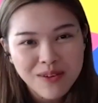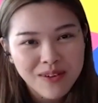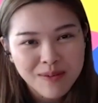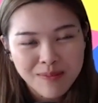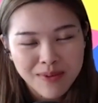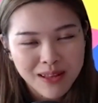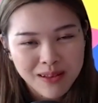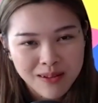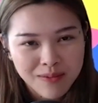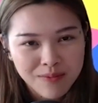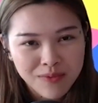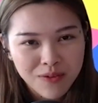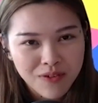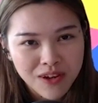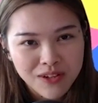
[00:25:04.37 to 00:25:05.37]
where by the time
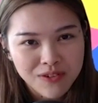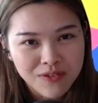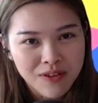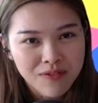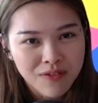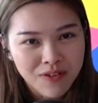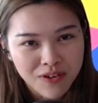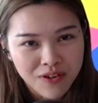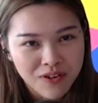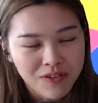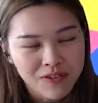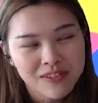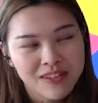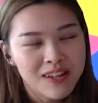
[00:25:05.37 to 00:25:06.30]
we graduate for girls,